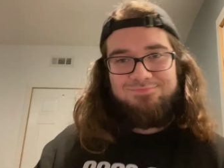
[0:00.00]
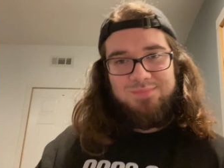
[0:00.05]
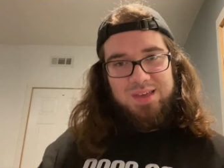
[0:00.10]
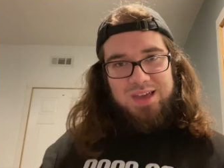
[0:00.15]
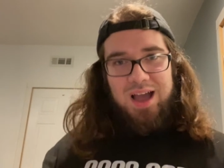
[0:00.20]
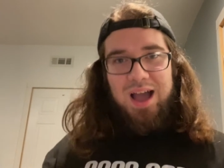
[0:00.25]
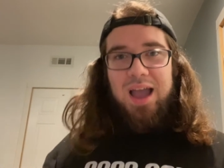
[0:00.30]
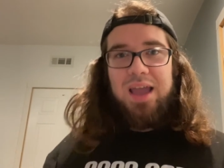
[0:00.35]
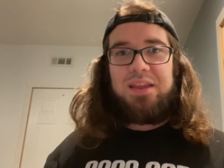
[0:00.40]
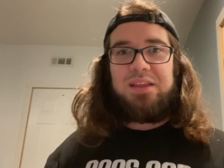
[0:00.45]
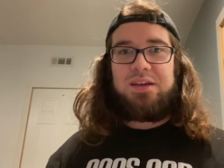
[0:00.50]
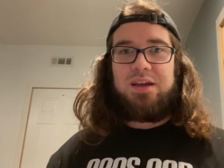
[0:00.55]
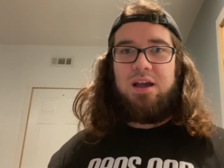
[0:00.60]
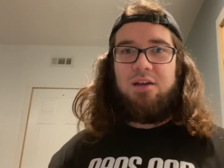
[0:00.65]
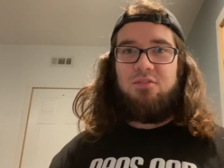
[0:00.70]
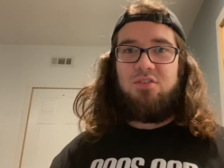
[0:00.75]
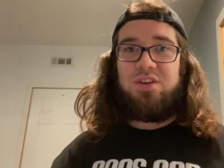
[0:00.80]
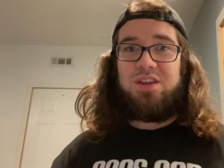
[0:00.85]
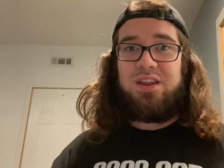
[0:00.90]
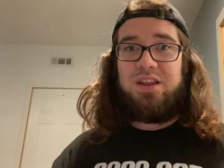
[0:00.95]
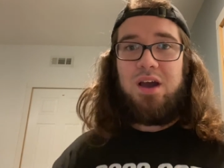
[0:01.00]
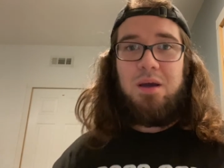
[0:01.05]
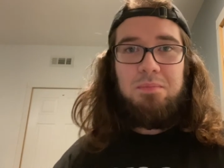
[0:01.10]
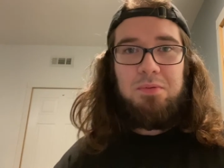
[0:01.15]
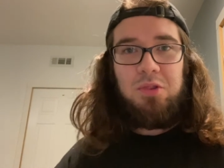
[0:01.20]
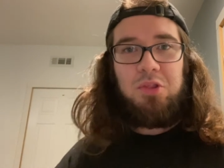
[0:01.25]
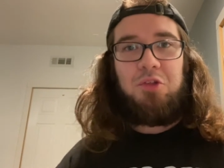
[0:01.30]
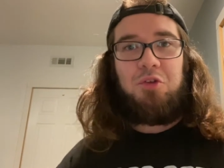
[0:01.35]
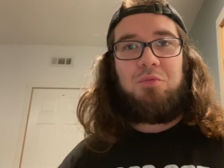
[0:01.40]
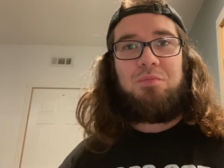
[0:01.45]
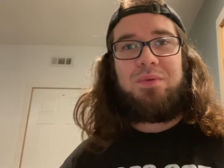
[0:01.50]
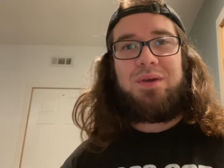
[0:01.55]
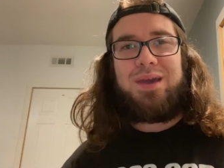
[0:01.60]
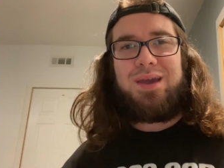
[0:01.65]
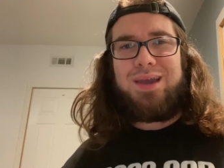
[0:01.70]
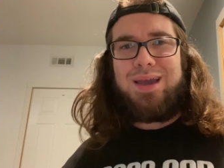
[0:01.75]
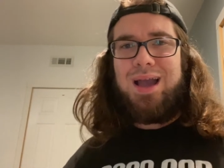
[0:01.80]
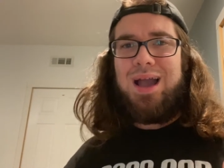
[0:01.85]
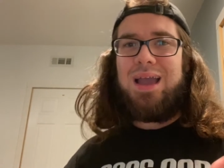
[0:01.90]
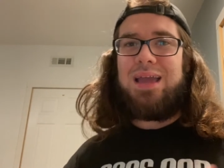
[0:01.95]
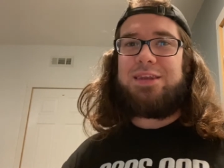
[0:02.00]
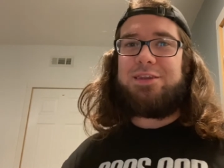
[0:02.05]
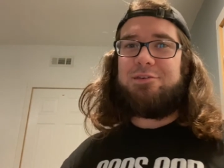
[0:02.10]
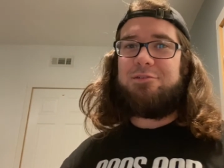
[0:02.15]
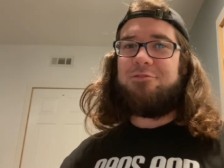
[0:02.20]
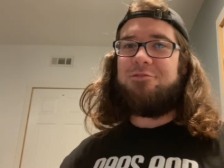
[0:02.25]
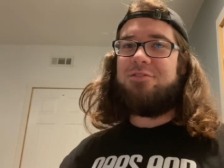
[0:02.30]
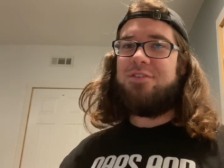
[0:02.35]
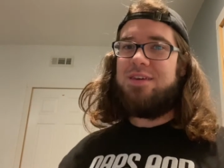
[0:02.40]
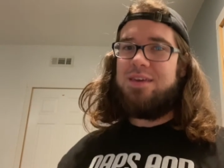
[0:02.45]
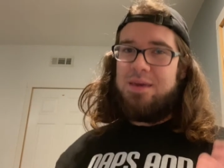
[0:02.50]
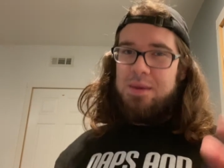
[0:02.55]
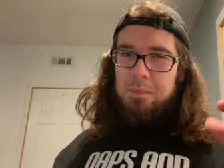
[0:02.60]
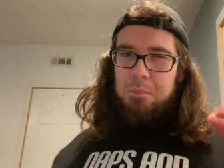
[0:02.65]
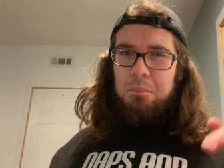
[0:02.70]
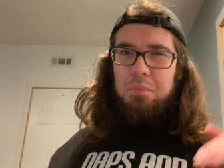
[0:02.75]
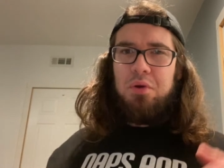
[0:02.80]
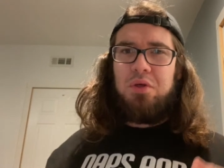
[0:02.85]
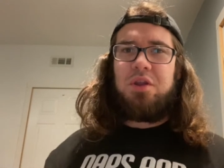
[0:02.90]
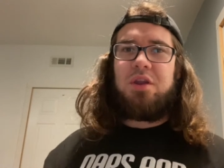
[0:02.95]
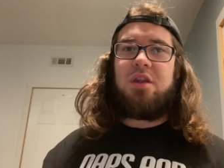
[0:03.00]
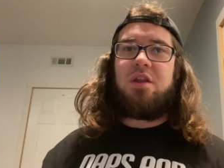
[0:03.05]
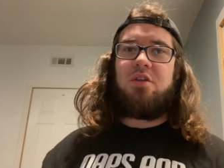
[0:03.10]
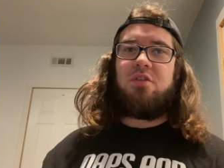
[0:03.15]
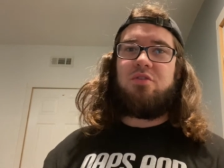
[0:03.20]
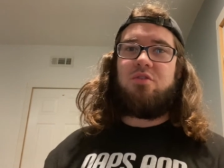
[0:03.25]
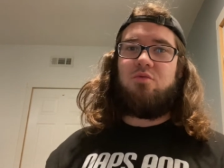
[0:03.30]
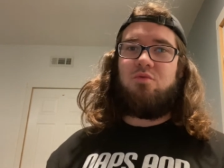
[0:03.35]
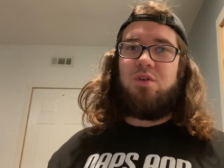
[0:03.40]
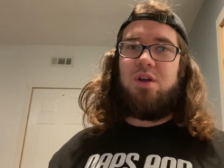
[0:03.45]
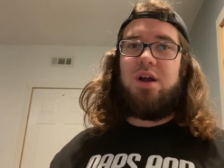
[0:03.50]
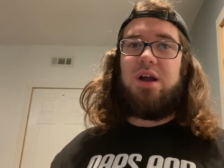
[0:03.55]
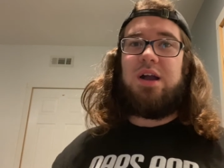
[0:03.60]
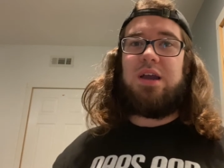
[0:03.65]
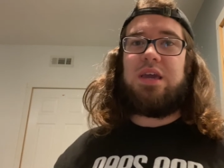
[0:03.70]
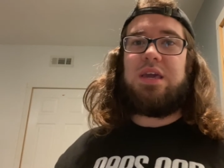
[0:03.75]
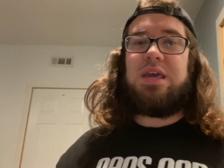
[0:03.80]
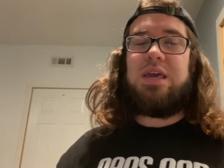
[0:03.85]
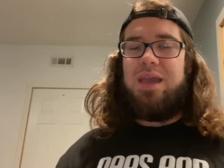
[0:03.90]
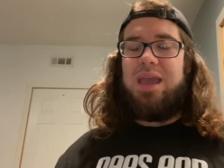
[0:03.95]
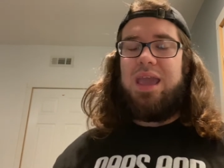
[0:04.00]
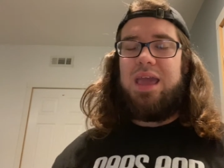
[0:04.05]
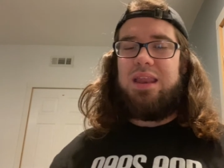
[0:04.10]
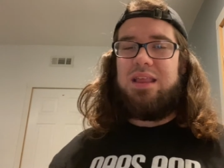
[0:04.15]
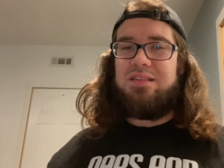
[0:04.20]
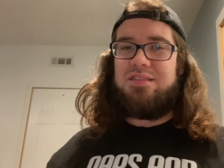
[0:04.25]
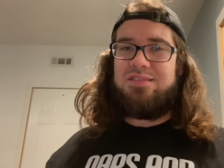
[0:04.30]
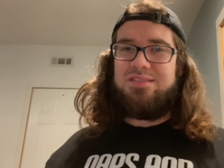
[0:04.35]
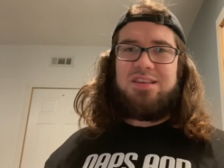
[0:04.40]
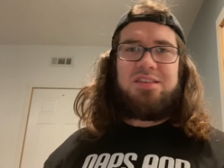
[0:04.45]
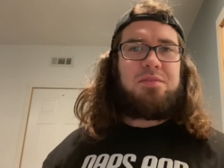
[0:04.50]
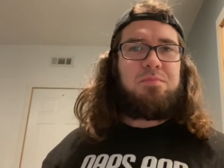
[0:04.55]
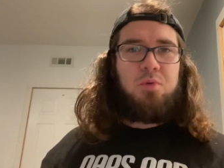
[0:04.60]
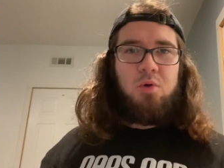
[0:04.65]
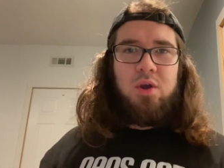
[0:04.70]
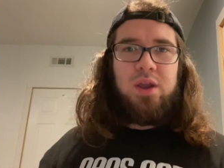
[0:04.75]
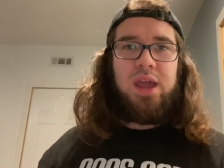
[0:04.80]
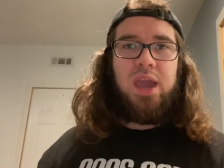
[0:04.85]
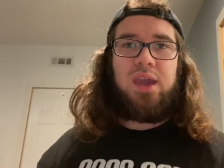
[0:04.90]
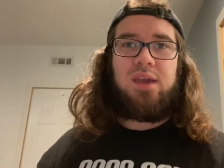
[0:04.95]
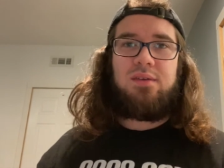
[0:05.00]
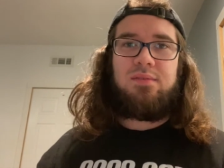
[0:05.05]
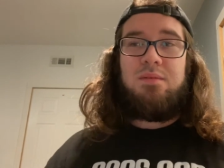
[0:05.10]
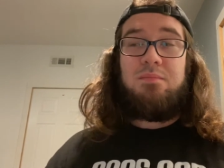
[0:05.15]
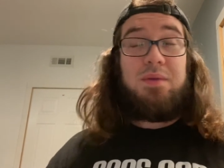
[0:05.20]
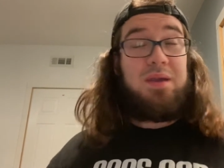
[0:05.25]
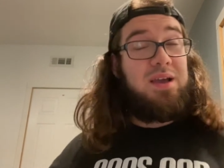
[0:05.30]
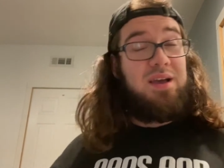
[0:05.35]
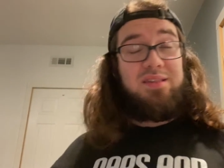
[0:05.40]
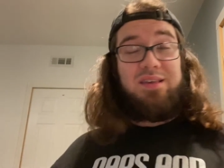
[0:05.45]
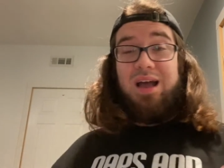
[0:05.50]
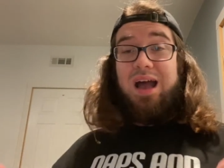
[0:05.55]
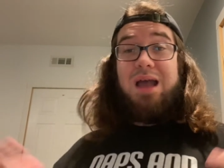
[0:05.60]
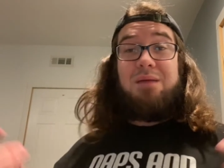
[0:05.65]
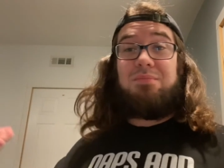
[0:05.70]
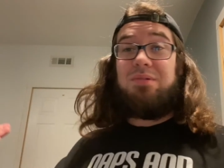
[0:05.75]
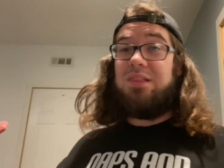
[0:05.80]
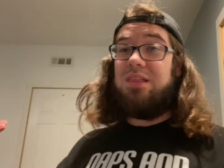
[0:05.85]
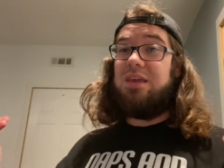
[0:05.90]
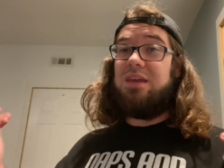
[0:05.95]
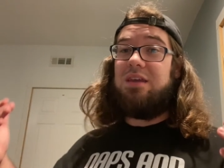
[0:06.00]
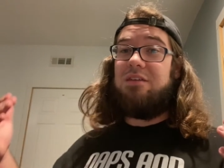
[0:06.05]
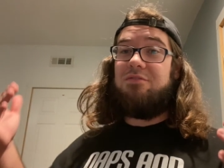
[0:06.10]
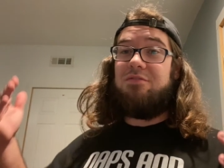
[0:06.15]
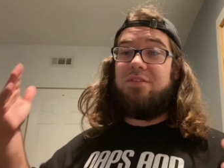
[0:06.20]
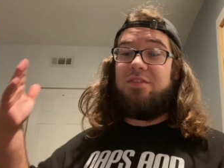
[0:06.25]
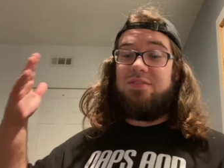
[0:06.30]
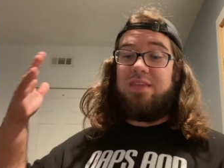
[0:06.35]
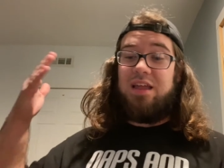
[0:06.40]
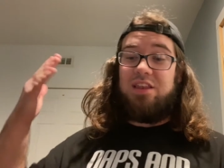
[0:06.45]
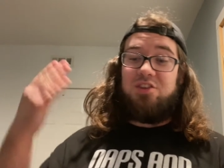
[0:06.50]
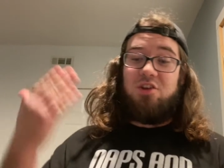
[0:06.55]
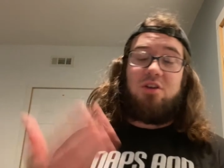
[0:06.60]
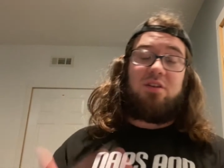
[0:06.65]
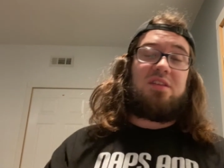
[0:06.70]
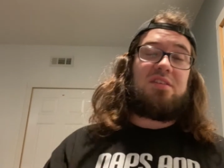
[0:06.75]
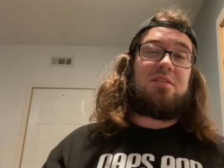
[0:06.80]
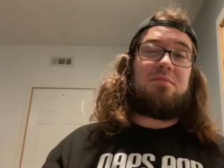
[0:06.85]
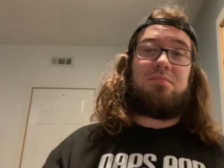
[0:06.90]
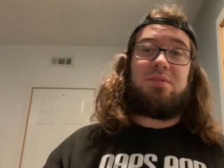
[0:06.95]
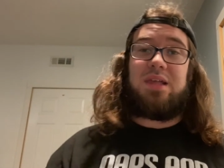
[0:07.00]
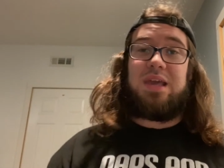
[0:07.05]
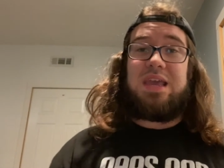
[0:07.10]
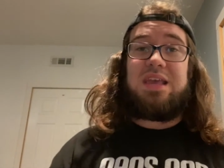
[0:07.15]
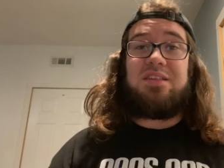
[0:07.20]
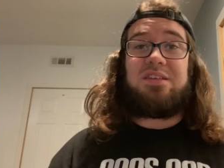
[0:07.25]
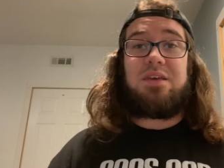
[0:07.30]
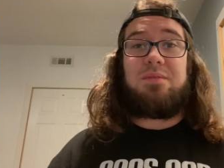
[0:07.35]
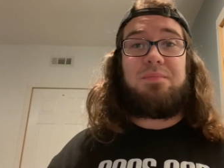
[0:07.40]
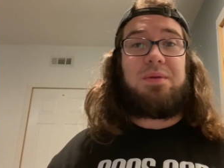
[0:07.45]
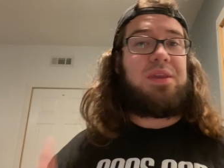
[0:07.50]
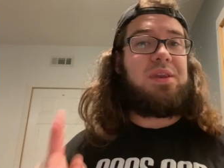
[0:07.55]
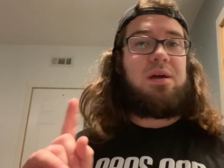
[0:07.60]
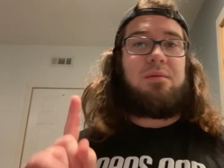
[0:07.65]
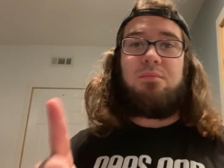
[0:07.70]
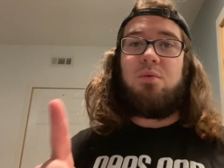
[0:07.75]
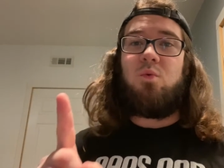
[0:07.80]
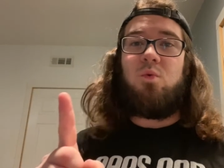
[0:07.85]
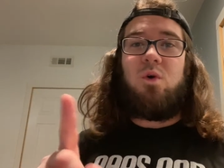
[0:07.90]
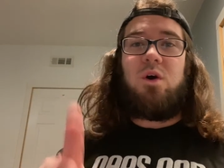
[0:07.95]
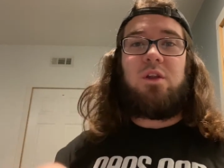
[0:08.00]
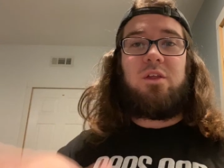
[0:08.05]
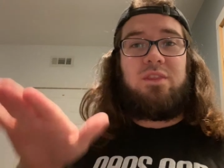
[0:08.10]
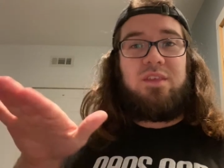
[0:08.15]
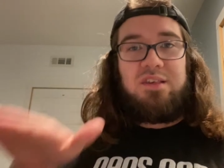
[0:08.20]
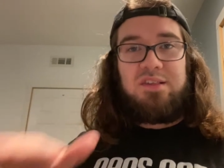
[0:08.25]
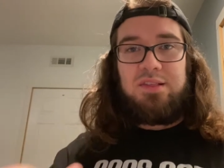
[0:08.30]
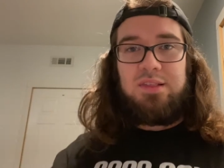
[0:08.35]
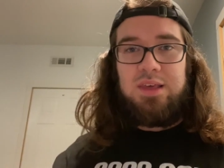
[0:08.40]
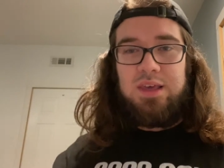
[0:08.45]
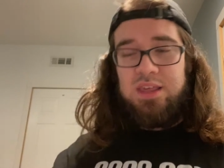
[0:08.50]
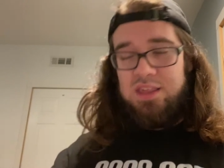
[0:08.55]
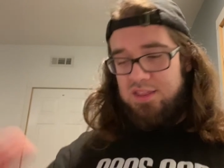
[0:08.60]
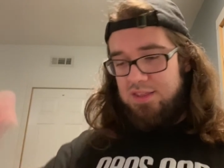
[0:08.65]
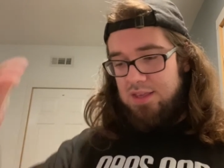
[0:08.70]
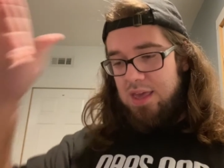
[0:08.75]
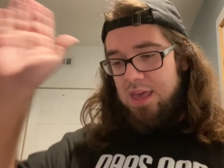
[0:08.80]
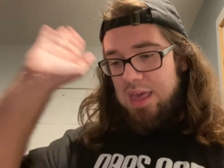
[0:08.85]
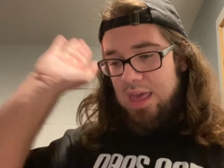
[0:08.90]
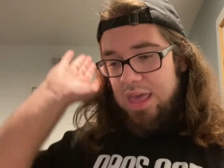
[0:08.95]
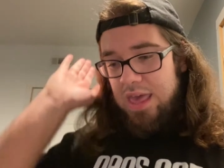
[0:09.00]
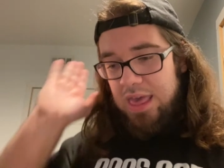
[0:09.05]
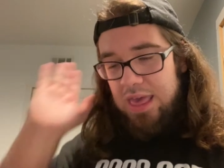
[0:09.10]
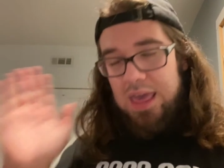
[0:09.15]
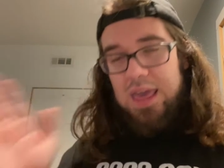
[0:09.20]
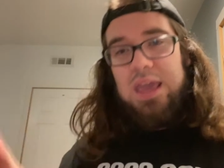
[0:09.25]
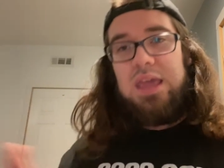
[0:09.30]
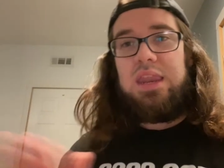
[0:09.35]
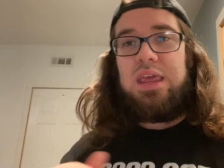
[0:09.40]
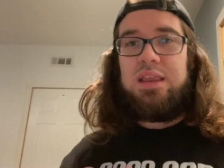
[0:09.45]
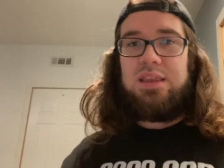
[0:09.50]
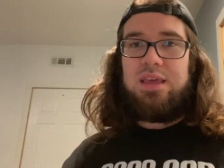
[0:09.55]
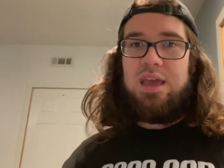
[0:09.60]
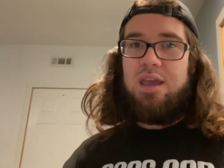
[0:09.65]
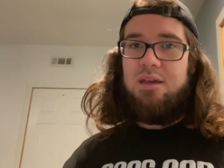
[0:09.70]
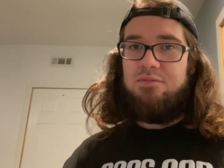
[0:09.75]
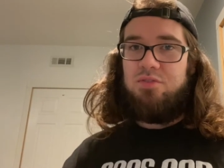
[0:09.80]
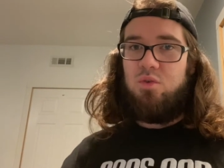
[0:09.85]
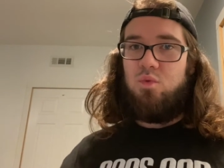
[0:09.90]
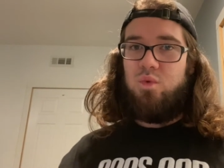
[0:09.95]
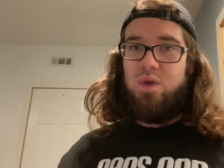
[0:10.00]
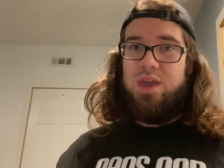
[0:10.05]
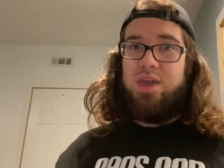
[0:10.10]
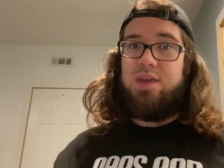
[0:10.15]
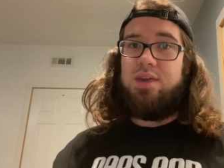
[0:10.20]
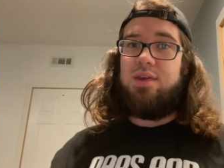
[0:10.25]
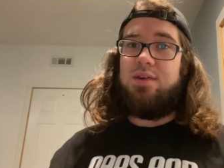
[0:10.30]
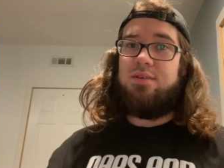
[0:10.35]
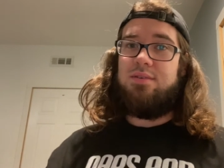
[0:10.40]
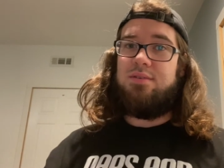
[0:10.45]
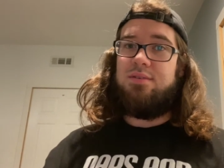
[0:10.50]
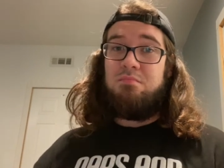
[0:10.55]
kind of covered it up a little bit, kind of put it under the rug, and it's disappointing because I believe that Darkness Ablaze could be number 1 on this list any day of the week.